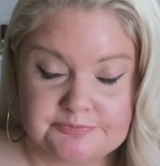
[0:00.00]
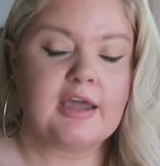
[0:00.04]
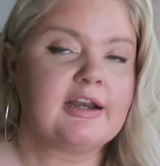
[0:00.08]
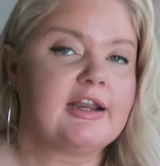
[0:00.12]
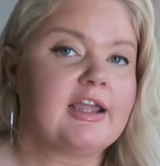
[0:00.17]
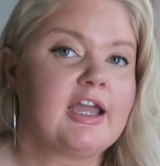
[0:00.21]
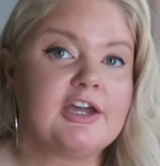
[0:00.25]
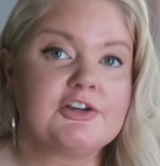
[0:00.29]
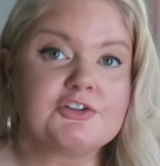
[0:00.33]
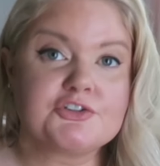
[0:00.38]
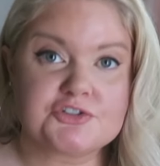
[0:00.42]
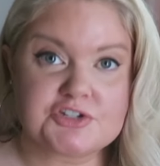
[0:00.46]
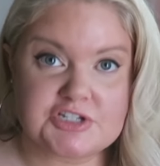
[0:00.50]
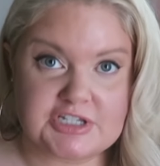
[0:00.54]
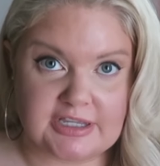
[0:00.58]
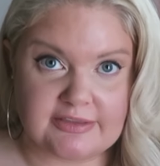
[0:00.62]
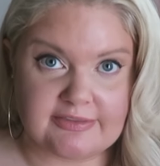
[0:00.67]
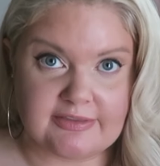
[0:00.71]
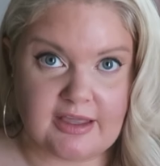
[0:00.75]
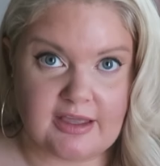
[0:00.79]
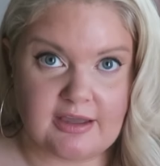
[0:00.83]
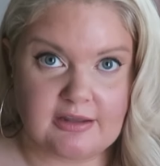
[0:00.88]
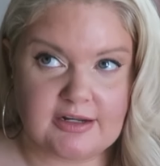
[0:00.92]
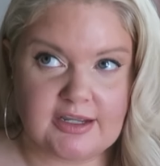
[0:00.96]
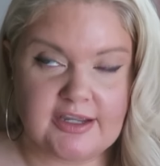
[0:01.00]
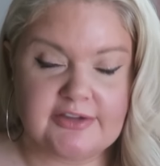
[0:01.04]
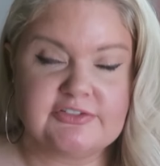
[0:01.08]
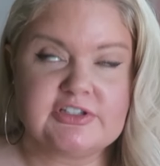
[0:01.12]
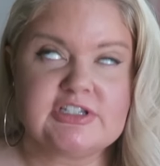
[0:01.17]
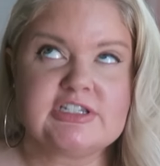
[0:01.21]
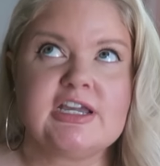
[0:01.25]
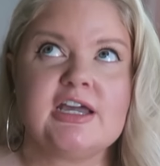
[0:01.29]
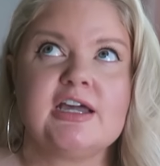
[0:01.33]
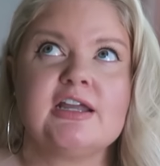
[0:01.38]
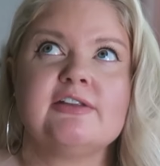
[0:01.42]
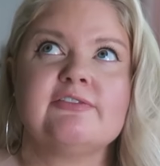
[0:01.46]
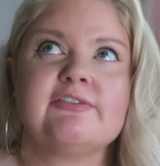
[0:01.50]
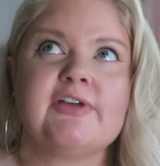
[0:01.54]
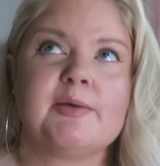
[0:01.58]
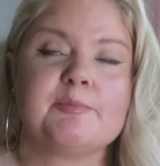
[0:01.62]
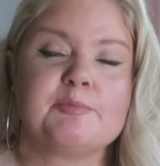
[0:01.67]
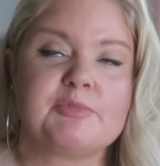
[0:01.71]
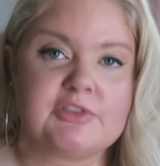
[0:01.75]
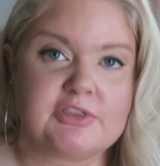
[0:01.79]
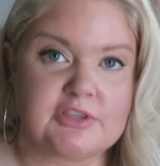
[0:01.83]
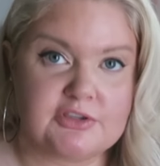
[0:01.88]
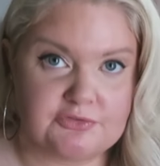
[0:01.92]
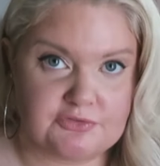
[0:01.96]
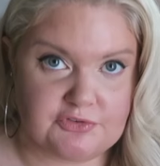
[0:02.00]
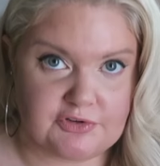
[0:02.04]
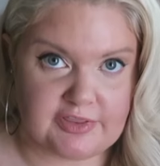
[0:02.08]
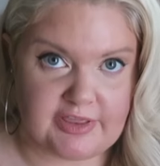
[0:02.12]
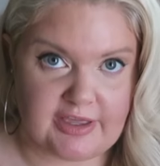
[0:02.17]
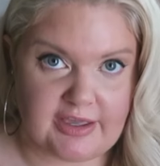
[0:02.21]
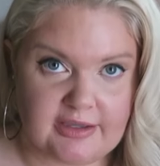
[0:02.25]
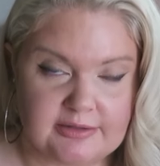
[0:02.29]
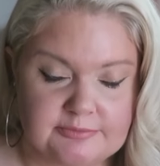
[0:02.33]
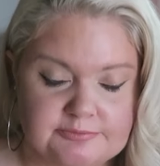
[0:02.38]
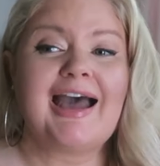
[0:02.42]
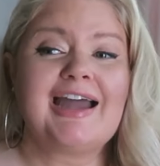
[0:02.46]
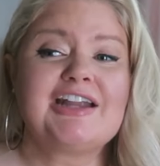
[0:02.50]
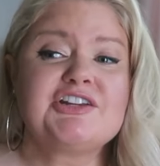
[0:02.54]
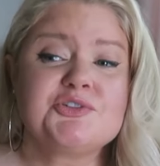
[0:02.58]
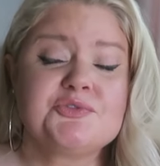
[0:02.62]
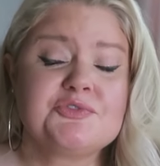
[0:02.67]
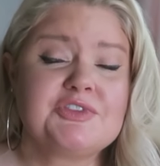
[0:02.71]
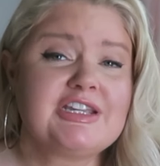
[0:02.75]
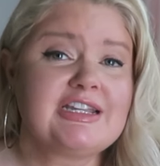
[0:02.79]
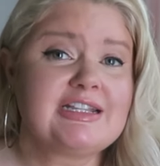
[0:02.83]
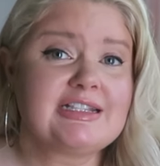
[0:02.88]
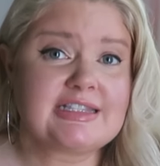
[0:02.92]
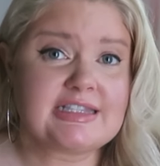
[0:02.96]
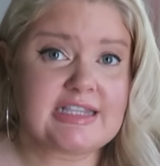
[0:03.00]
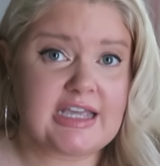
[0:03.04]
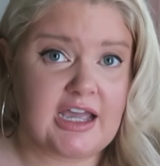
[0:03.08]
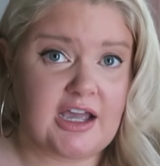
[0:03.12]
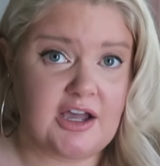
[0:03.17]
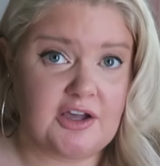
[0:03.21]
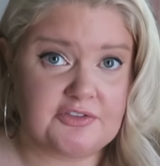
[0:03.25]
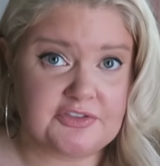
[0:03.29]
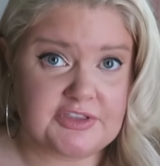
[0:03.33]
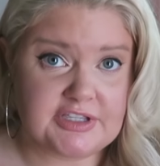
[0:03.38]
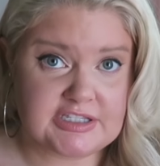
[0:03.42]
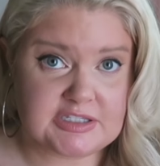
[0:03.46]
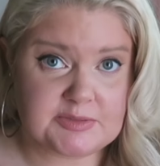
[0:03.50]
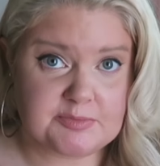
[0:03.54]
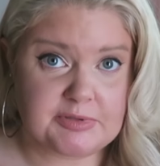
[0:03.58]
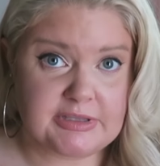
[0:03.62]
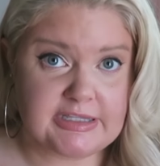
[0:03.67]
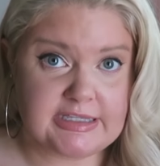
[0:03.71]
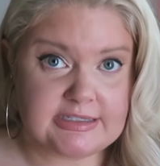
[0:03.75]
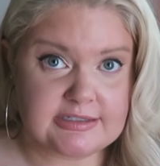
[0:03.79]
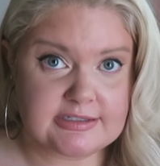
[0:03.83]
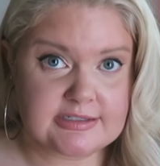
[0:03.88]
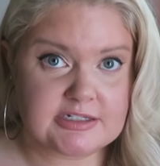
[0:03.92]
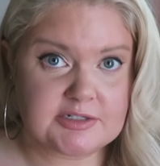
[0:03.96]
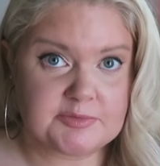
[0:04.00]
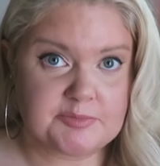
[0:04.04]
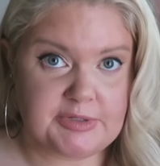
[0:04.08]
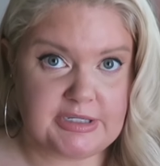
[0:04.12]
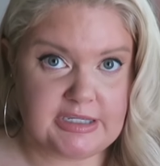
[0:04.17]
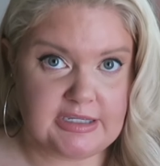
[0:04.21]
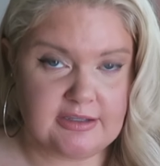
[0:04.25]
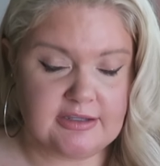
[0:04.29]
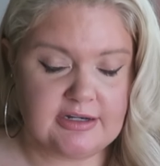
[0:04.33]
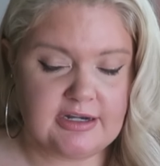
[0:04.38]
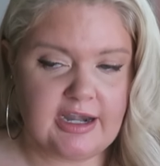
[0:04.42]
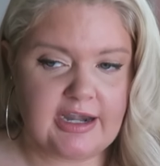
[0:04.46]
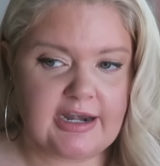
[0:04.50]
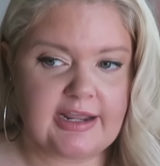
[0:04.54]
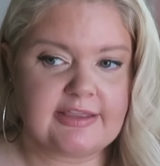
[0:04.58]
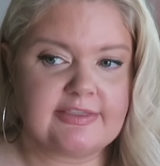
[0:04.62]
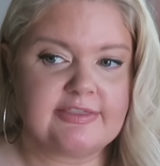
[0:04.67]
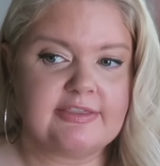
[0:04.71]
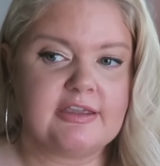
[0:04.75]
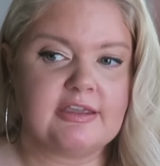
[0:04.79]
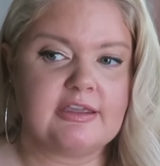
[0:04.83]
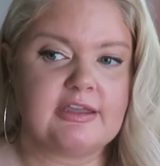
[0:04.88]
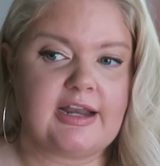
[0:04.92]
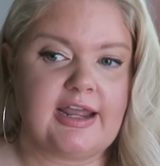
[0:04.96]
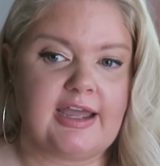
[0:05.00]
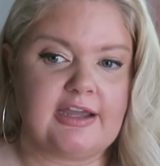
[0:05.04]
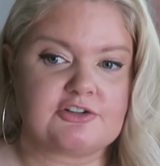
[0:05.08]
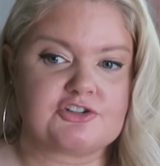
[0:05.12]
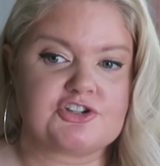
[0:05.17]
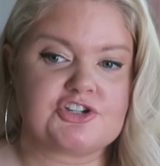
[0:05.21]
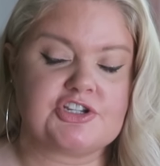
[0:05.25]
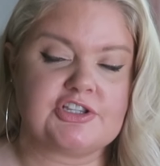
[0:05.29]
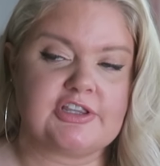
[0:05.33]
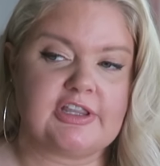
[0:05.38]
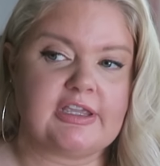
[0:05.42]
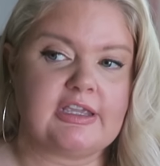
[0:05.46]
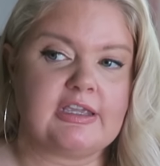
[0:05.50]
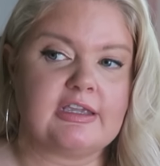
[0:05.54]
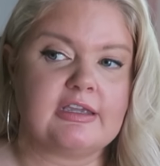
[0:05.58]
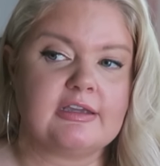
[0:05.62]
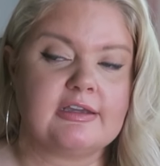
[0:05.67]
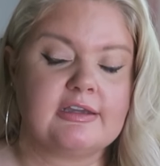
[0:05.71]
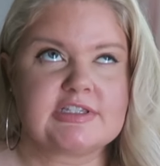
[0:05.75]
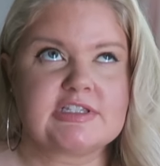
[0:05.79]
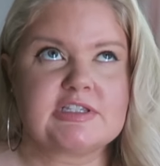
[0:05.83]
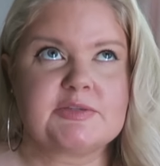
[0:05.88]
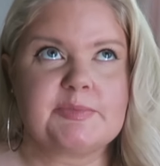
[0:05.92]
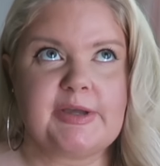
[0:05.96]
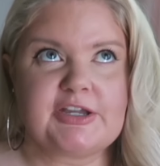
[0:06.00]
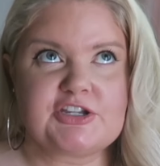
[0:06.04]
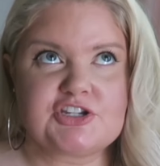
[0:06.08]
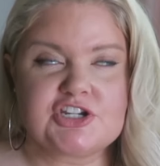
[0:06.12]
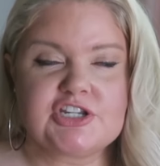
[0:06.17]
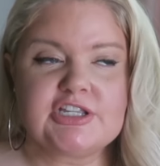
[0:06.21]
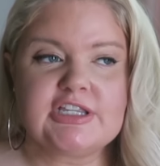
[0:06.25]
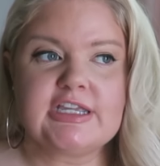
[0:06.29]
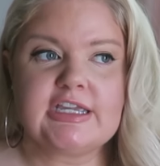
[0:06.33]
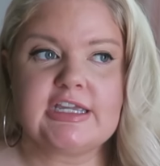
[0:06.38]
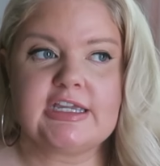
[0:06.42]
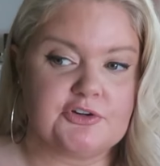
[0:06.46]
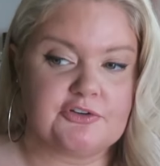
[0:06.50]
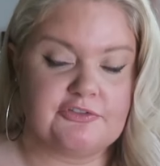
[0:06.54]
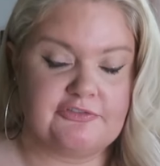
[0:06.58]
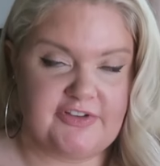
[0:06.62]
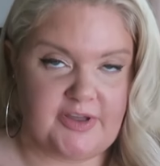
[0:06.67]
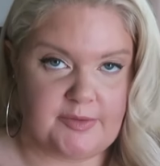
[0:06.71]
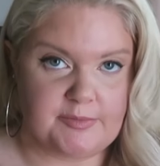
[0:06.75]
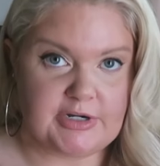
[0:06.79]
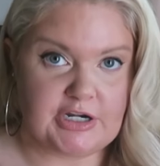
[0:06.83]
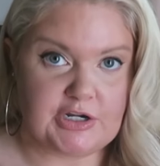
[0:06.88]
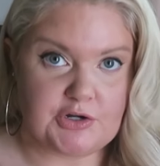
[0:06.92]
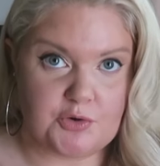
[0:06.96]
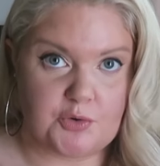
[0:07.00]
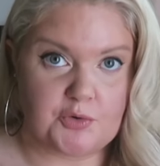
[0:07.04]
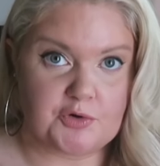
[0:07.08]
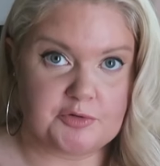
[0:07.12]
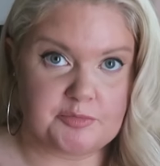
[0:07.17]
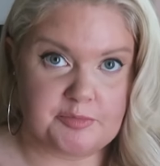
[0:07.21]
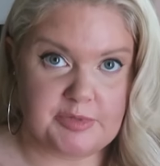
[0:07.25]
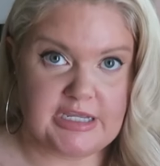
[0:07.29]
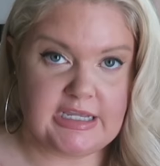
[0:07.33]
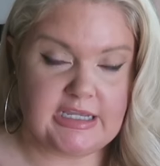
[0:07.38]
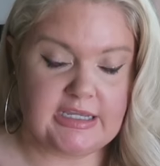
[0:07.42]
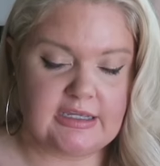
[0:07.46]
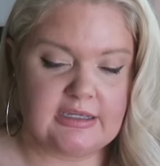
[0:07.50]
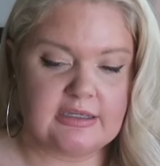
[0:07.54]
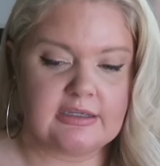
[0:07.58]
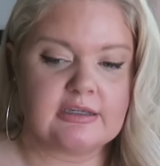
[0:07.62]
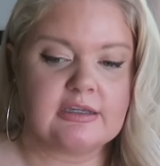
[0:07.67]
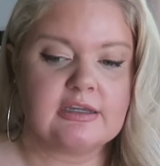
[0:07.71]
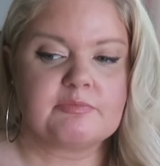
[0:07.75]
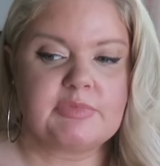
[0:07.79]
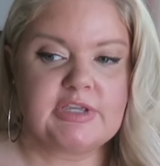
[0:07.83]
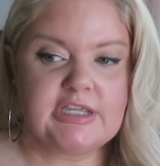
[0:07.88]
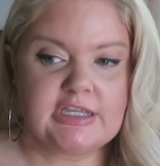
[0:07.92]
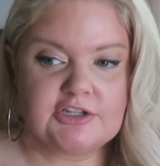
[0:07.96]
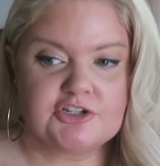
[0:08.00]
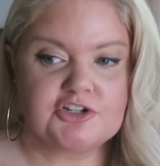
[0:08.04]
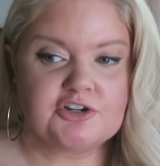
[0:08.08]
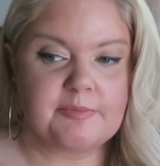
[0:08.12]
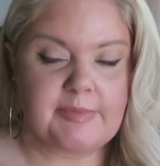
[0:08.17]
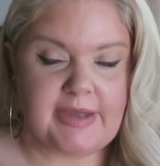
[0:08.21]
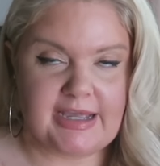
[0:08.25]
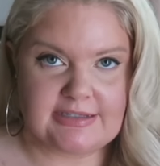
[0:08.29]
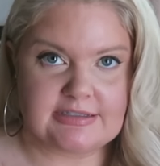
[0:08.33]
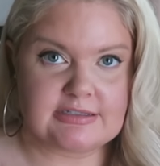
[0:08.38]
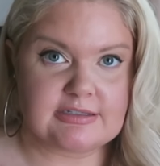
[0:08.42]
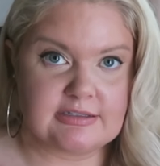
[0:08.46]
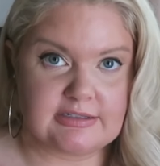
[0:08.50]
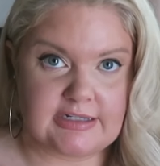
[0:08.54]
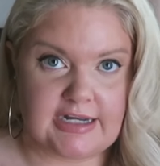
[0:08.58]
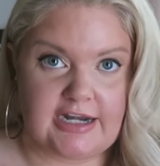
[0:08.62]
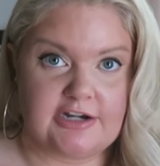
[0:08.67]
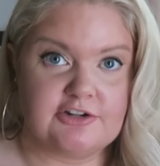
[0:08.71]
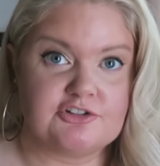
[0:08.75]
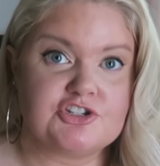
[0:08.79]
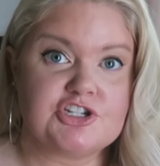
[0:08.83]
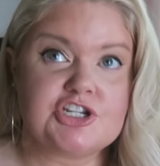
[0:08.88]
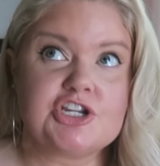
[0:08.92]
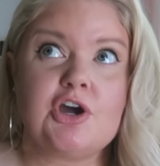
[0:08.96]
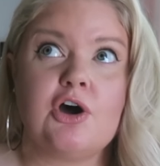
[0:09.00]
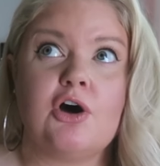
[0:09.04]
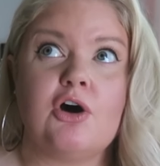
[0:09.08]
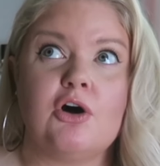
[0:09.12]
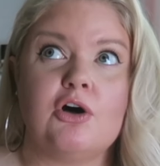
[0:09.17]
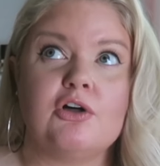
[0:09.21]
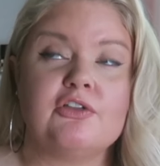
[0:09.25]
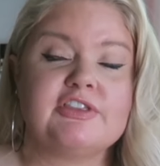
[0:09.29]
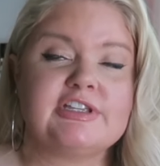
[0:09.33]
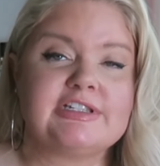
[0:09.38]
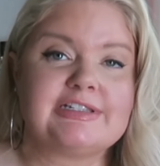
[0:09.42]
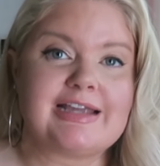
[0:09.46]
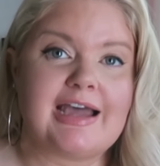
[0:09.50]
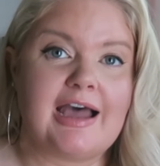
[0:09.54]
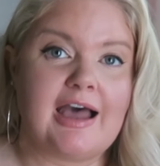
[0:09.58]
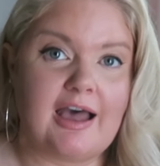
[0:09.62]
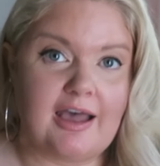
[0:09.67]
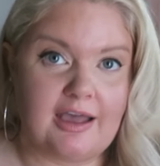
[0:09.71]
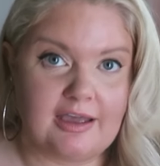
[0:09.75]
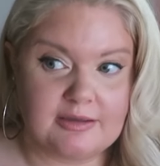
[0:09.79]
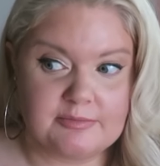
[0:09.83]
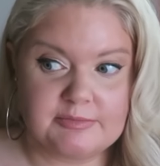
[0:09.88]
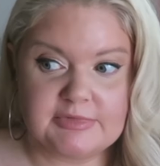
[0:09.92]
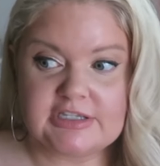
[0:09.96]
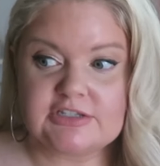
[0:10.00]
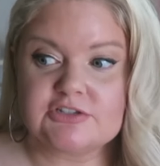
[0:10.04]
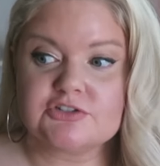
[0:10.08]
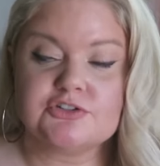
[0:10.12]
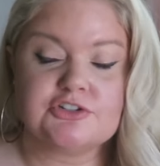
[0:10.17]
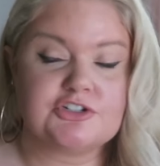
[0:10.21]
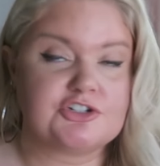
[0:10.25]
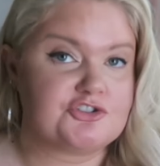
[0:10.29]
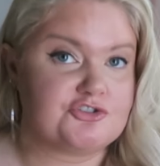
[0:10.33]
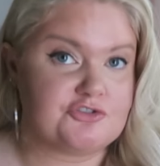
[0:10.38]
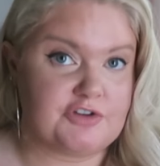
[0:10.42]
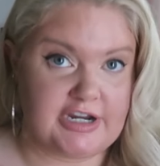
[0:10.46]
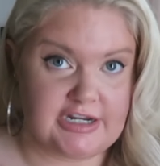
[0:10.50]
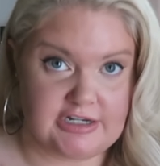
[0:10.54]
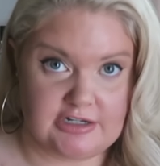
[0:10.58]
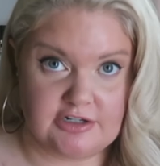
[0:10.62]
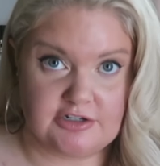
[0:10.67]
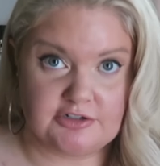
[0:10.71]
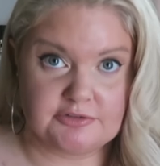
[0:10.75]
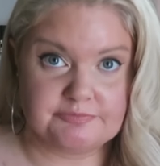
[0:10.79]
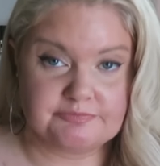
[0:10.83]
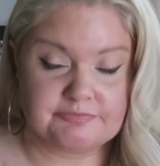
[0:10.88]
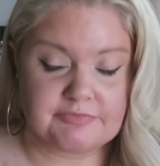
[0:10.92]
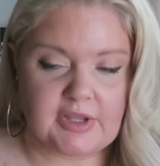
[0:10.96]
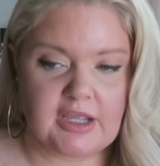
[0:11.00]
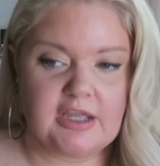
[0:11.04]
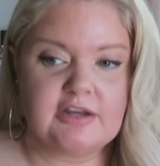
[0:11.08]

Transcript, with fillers: And I understand that. I have a ton of empathy for that. I don't think it's the healthiest place to be in, and I think it actually, especially if you're a feminine core being, being in your masculine energy all the time is going to drain you.